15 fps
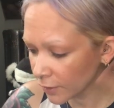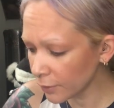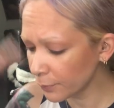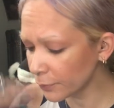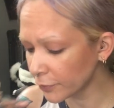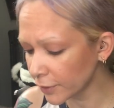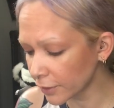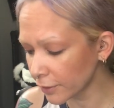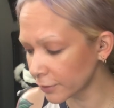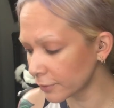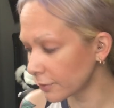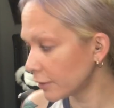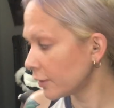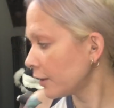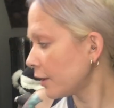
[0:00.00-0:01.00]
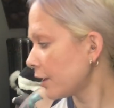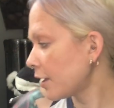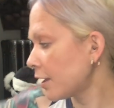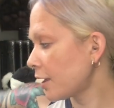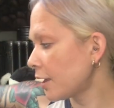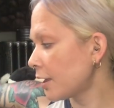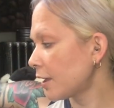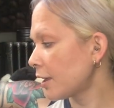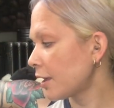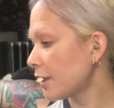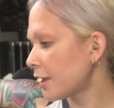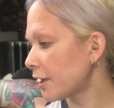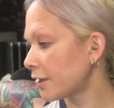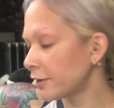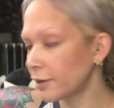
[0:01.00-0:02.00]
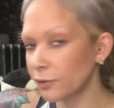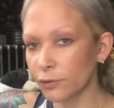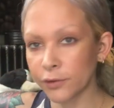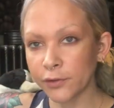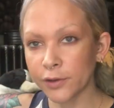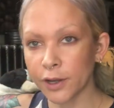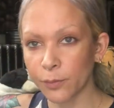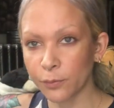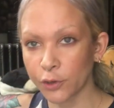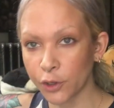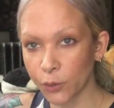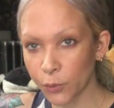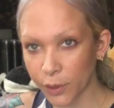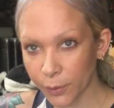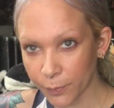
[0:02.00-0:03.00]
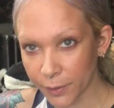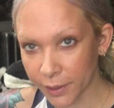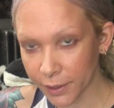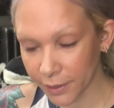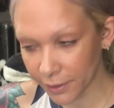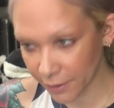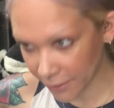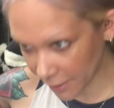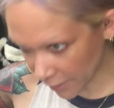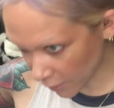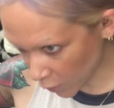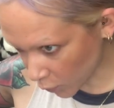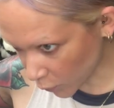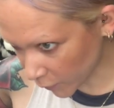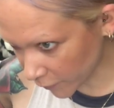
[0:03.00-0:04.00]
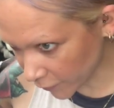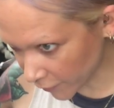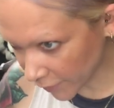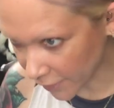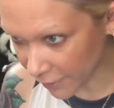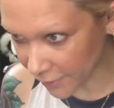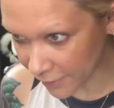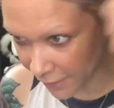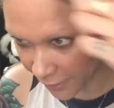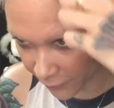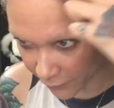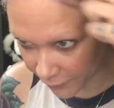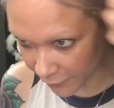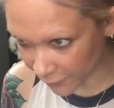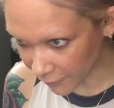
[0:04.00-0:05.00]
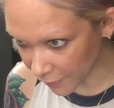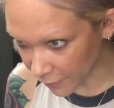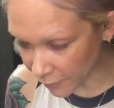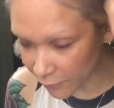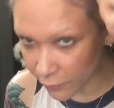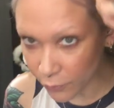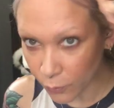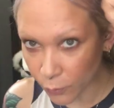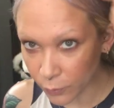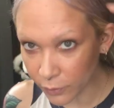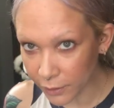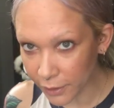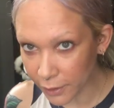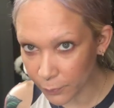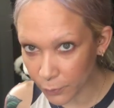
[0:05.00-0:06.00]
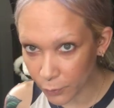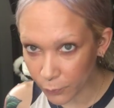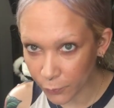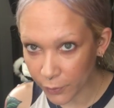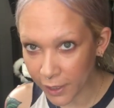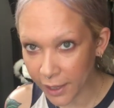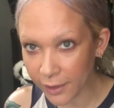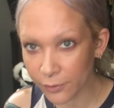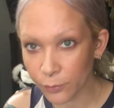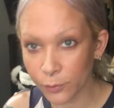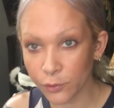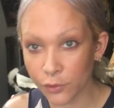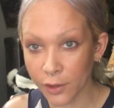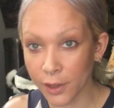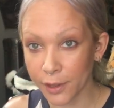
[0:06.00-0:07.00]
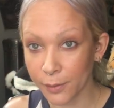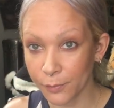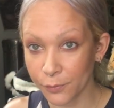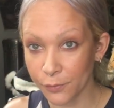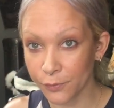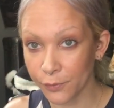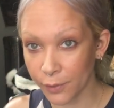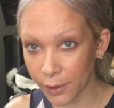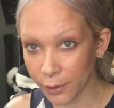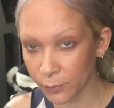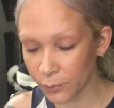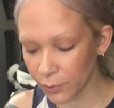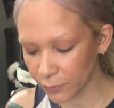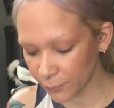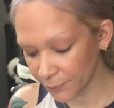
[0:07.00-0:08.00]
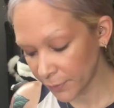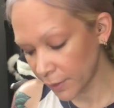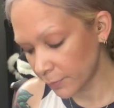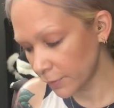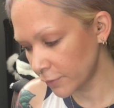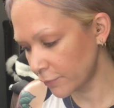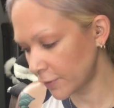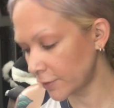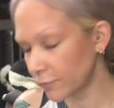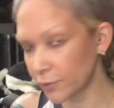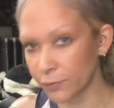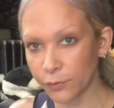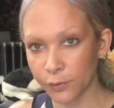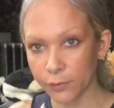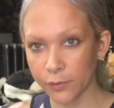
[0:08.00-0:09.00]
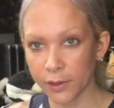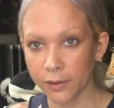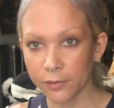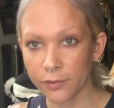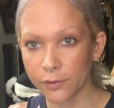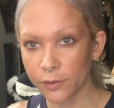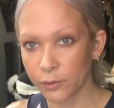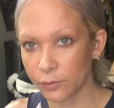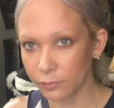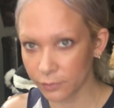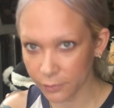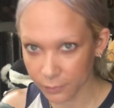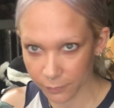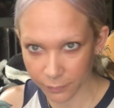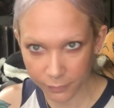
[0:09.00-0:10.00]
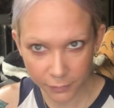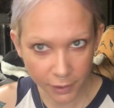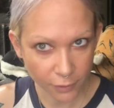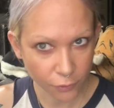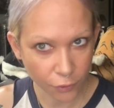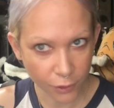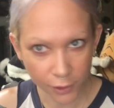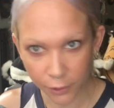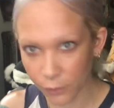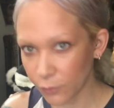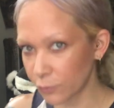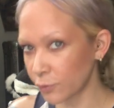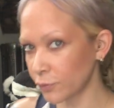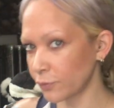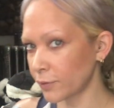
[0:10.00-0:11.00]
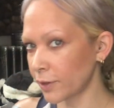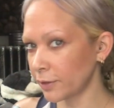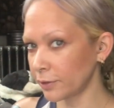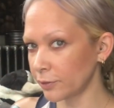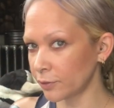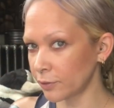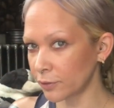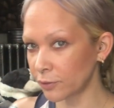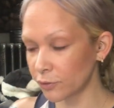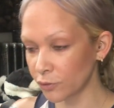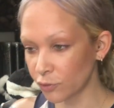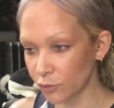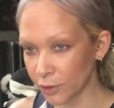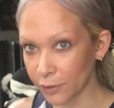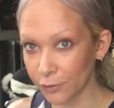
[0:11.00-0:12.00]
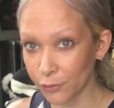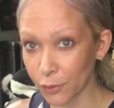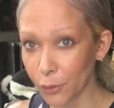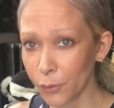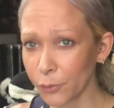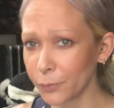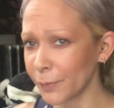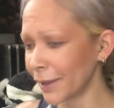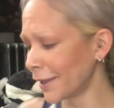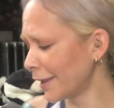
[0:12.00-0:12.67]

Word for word: I put that on and I rinse it out pretty quick, but I always get now this like the old lady purple cast, which I am fine with, but it fades in a few days, so I'm not trying to go for a violet look, just trying to tone